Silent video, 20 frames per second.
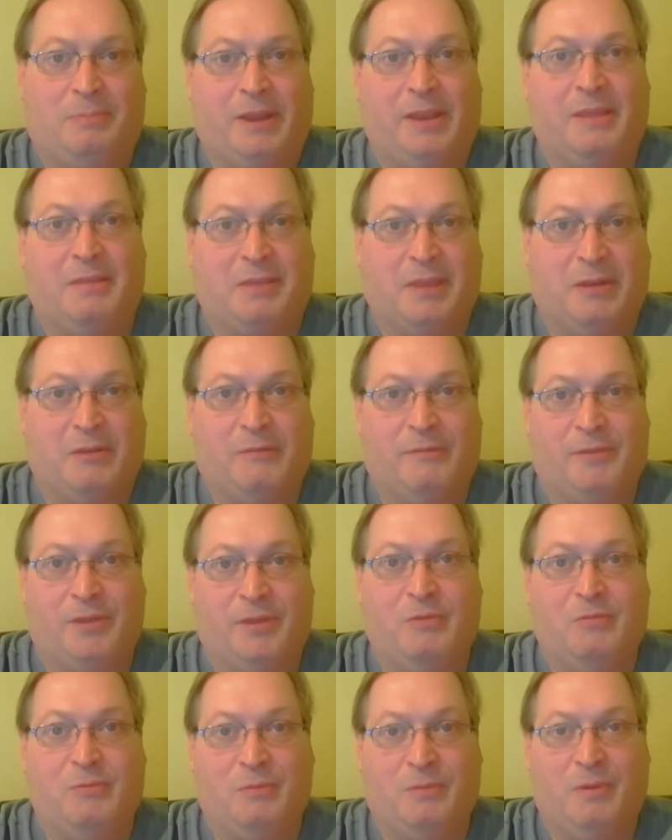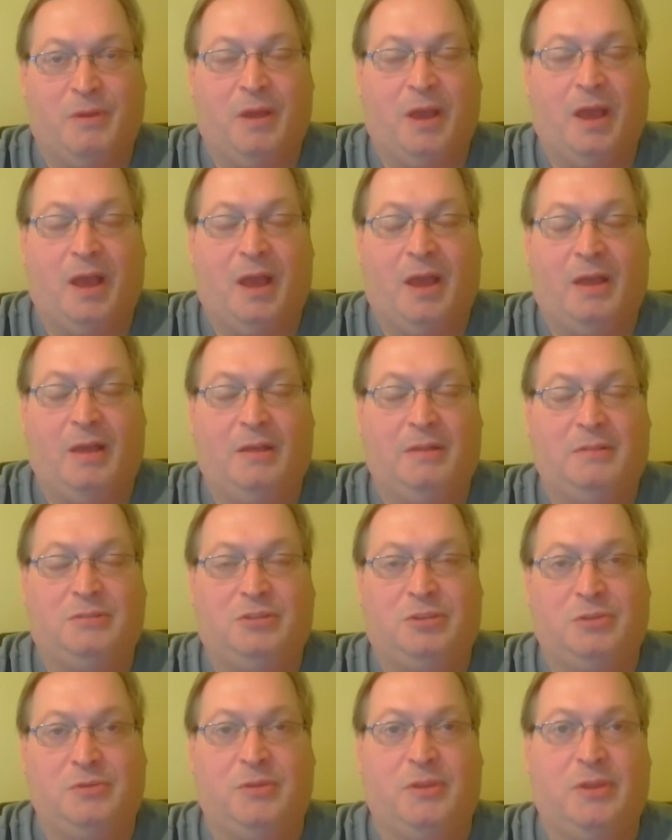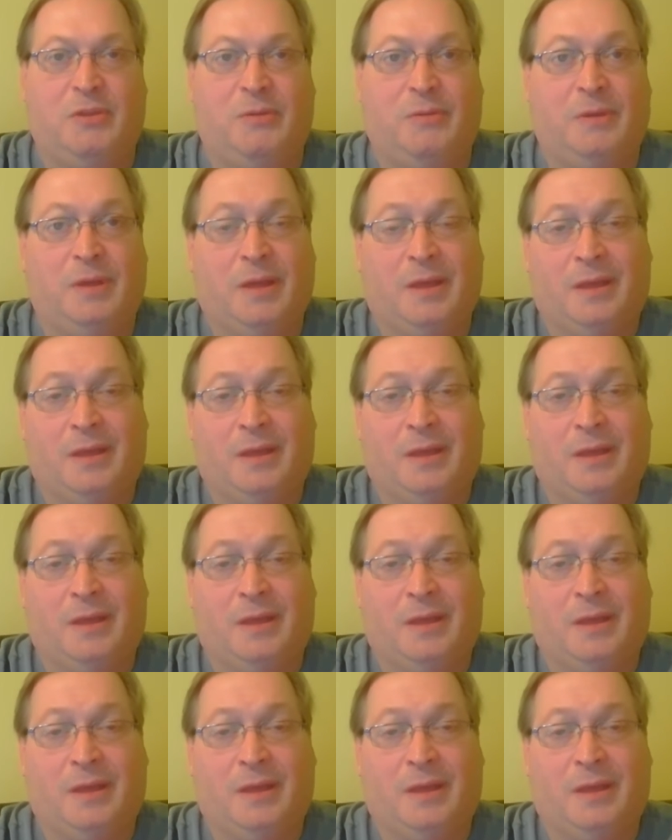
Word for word: bring this interview uh, to you.